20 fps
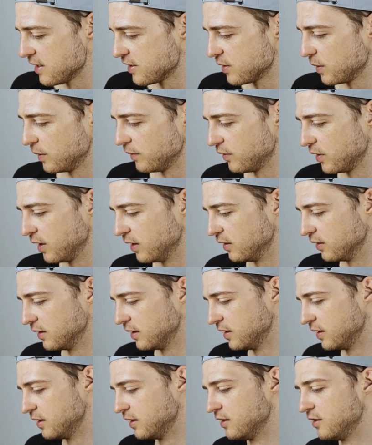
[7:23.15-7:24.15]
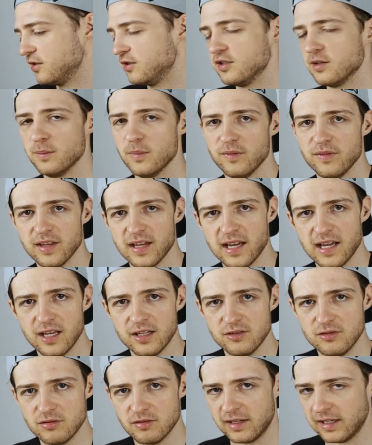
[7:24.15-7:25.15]
So I've got some of their
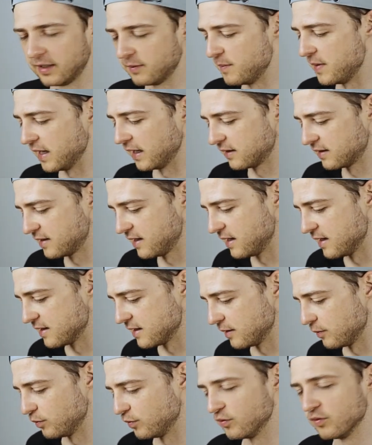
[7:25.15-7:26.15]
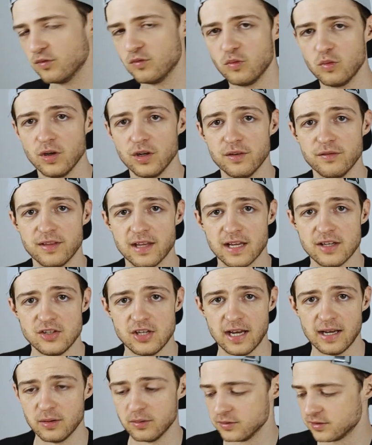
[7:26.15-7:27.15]
drink mixes and one of their
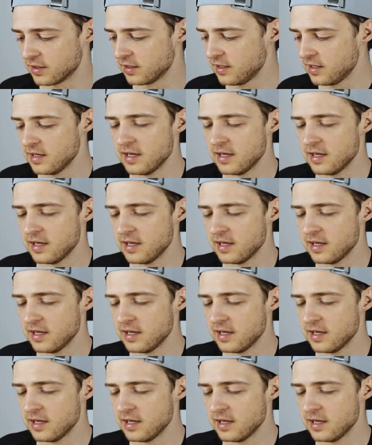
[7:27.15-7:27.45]
gels.